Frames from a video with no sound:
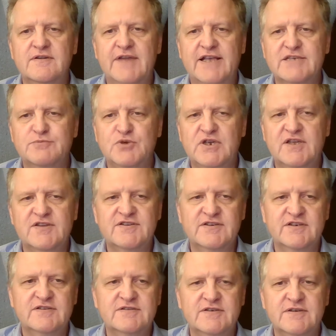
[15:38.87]
and that's pretty
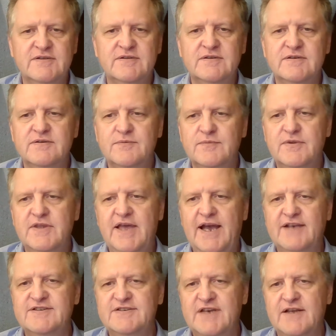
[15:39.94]
consistent.
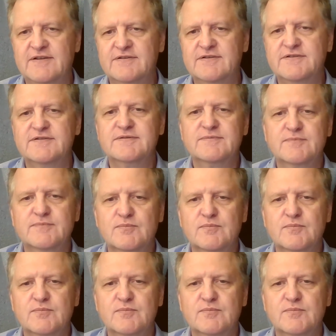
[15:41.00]
Next sentence.